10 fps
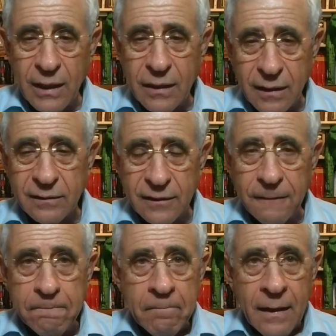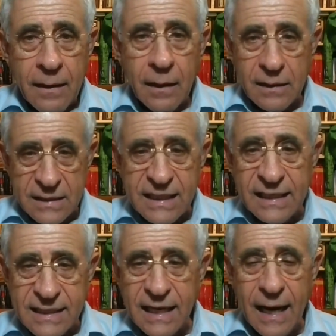
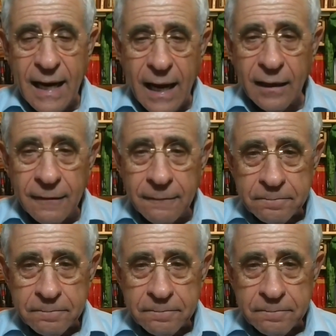36 and 9,